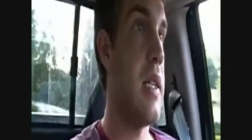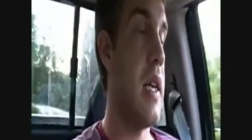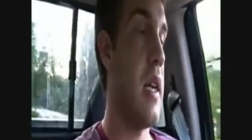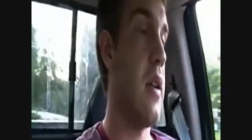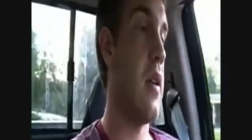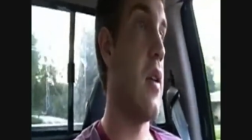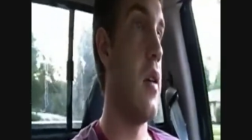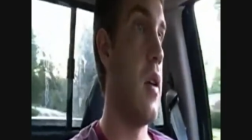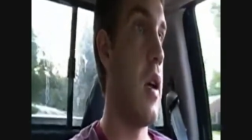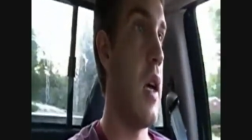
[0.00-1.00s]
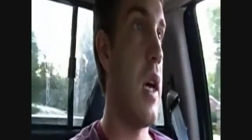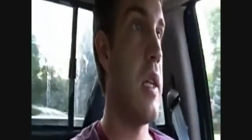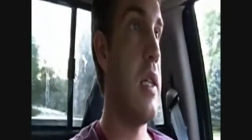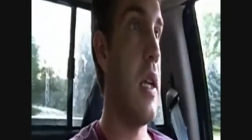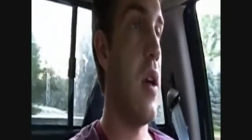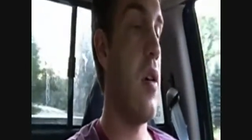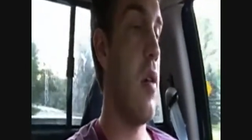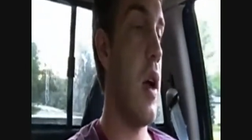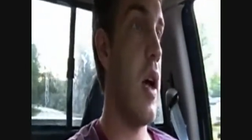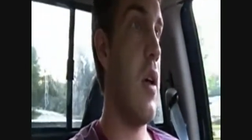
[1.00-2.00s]
I said, I said,
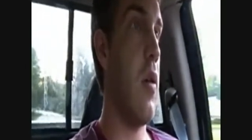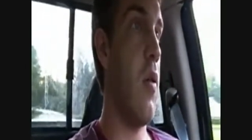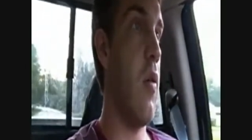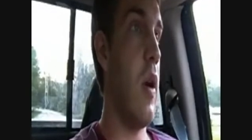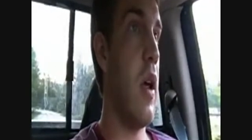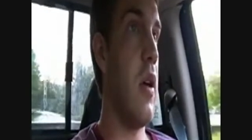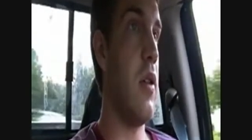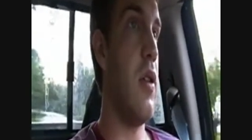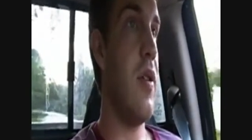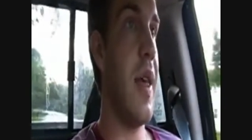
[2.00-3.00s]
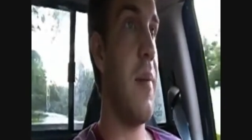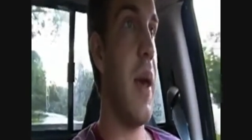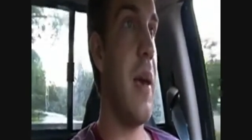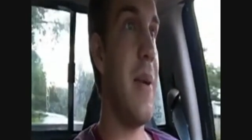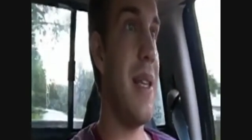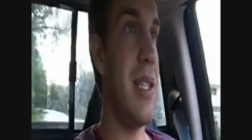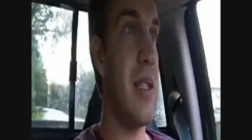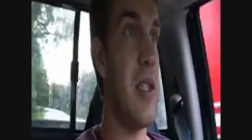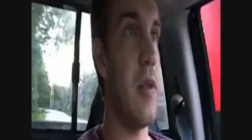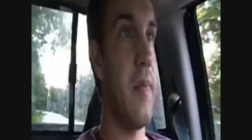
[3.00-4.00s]
all right, well, you think maybe
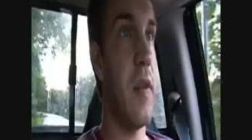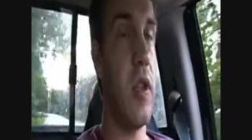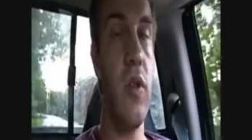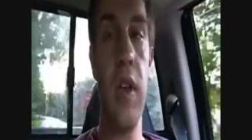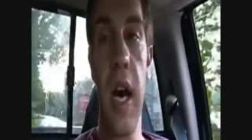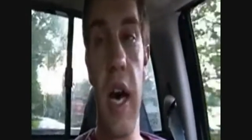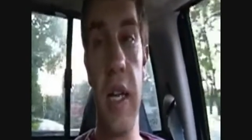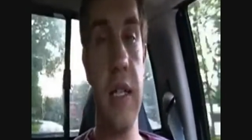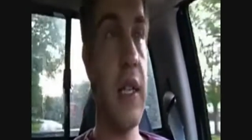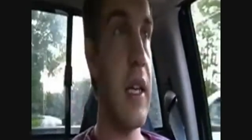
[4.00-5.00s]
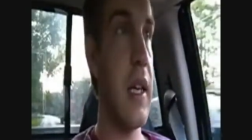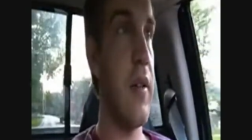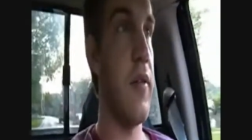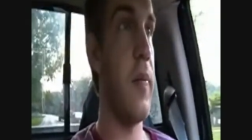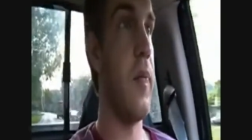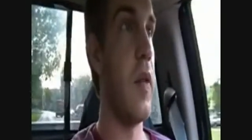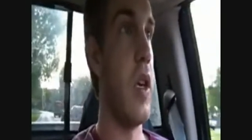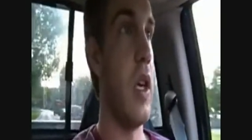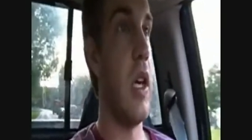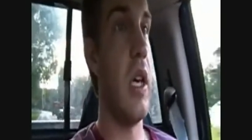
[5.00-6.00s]
since you guys live
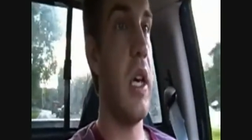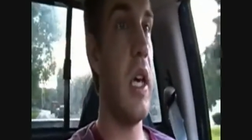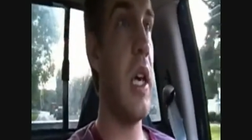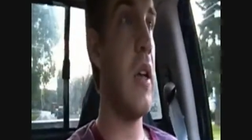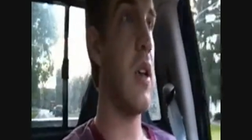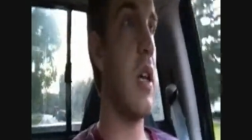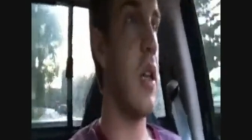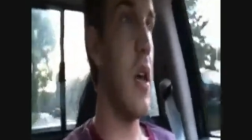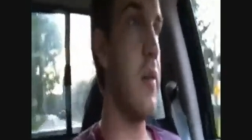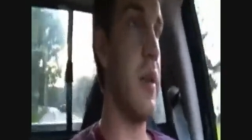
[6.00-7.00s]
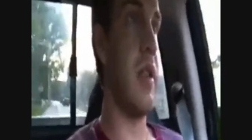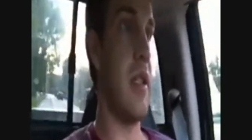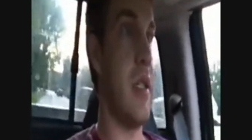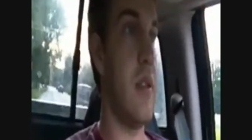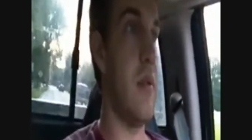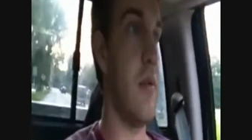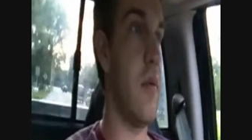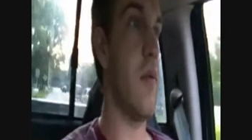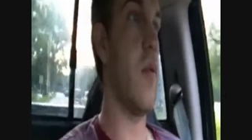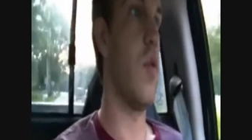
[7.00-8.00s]
in Columbus,
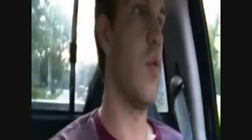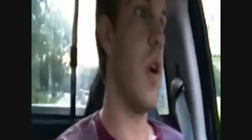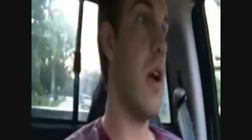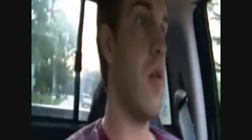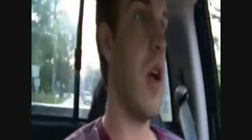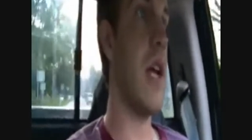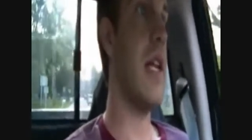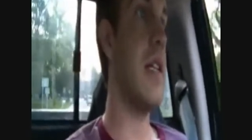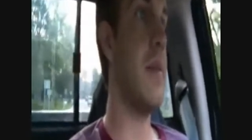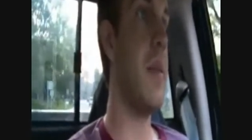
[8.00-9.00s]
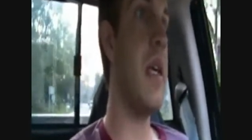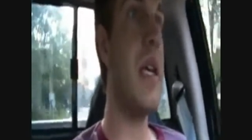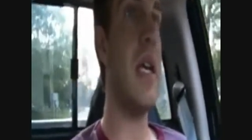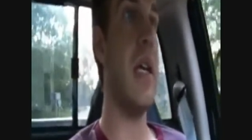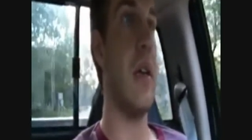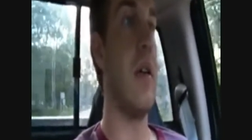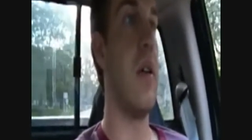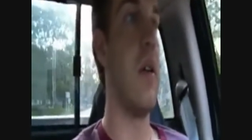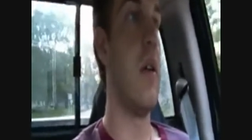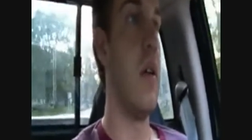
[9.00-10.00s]
right where I need to be
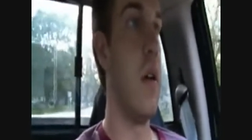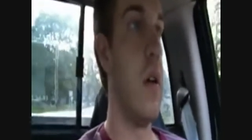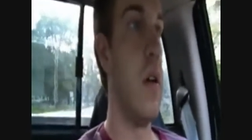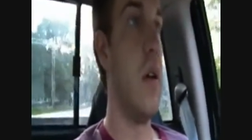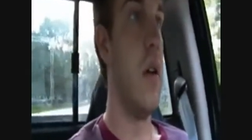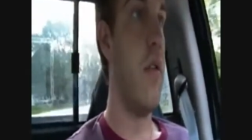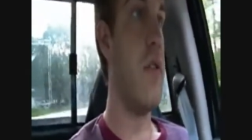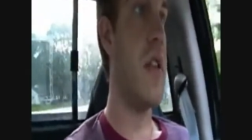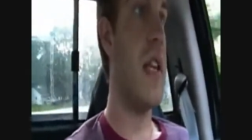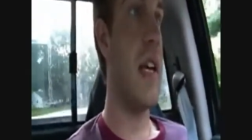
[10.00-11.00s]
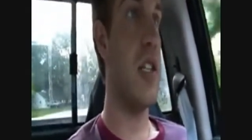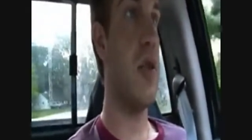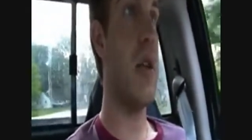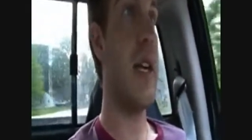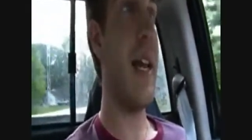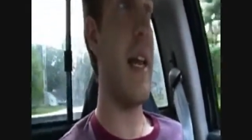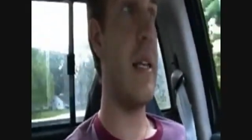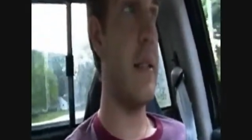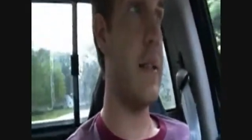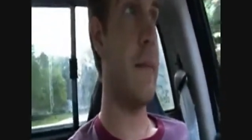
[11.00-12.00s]
for the next three
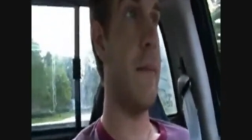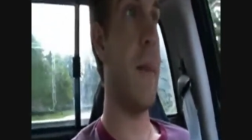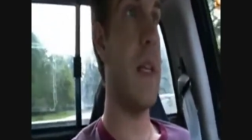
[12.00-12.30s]
days,